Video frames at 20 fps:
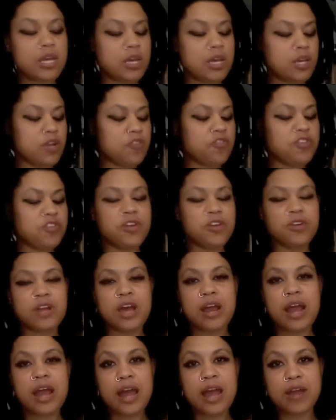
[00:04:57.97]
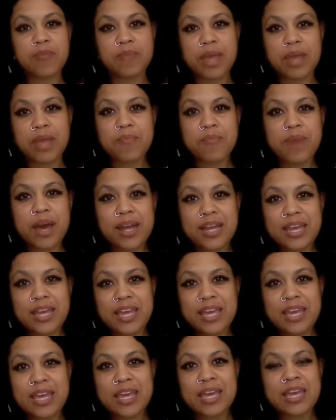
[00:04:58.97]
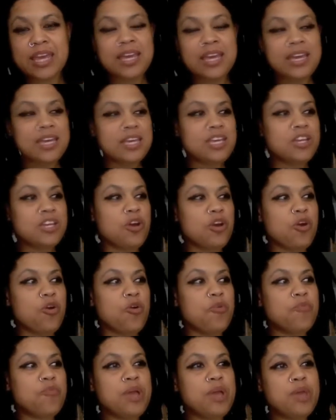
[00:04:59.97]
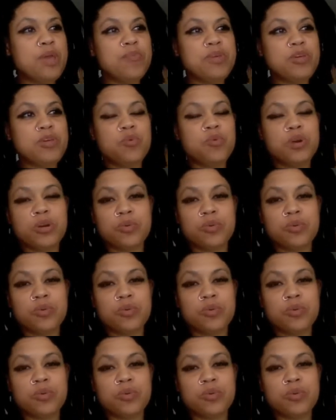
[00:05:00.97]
you're figuring out how to make money, maybe you want a